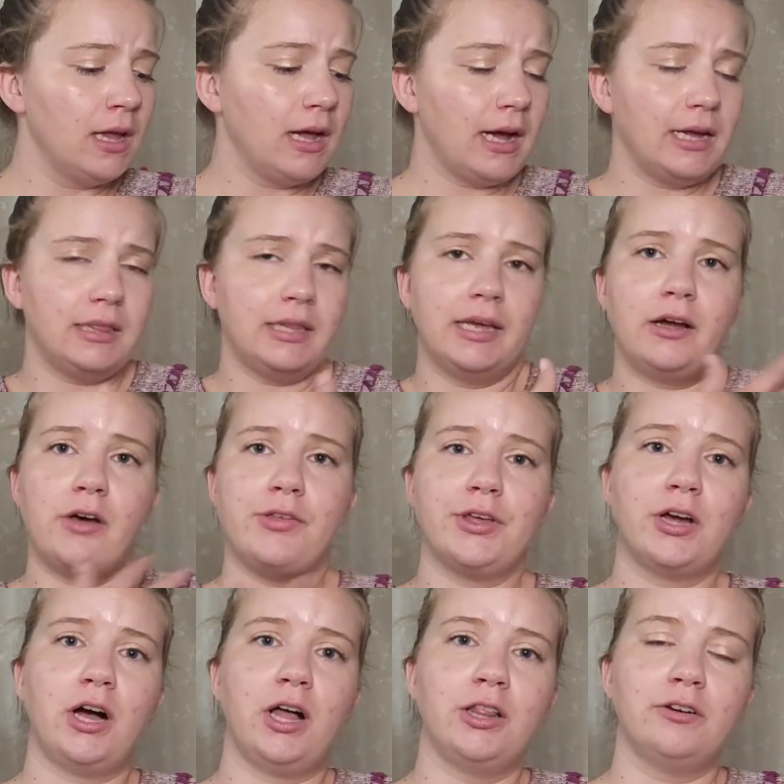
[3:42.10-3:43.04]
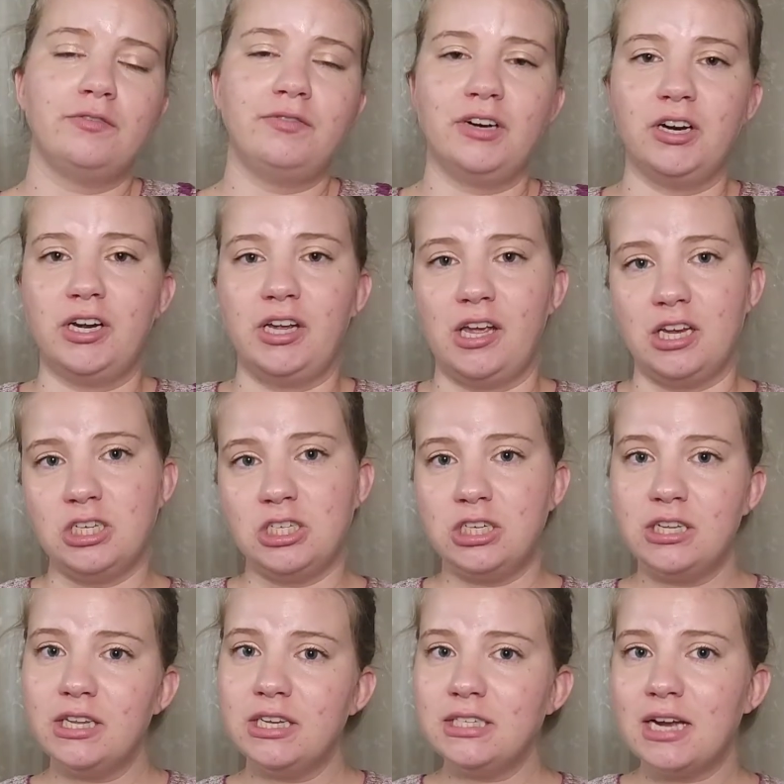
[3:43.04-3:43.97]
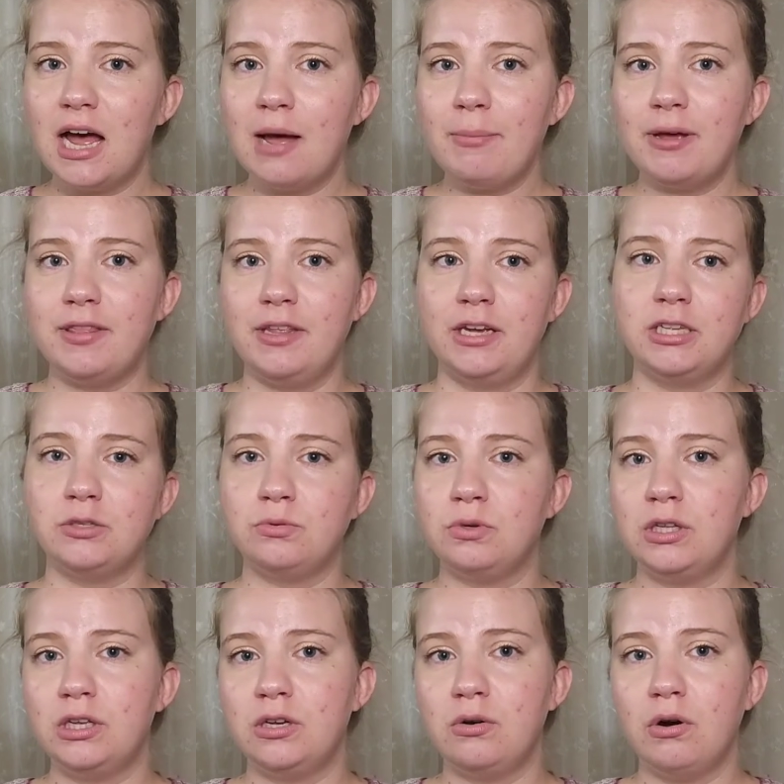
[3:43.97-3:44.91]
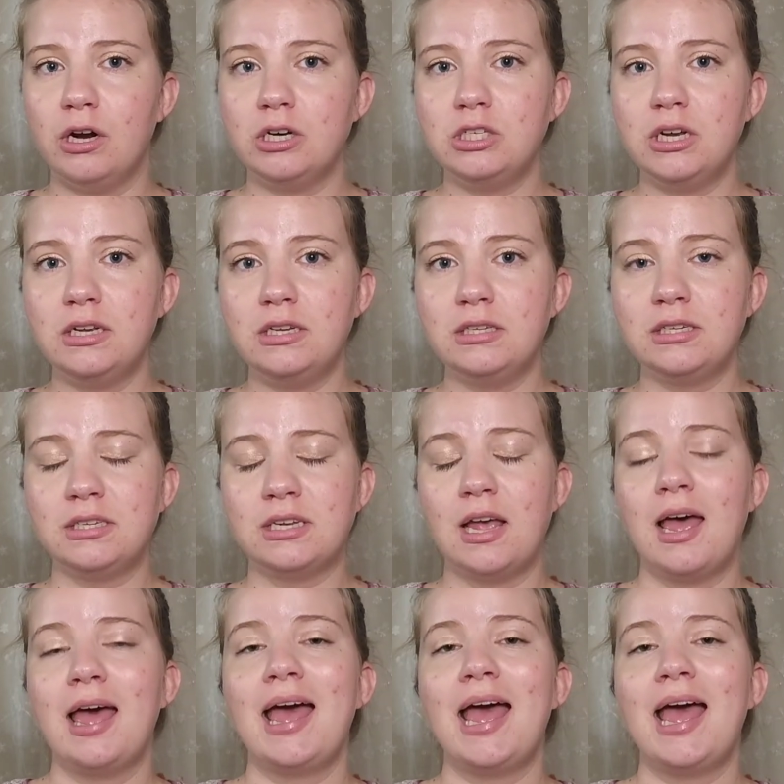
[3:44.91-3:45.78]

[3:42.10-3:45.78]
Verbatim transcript: I like all the color variation in the top. I think it's really gorgeous.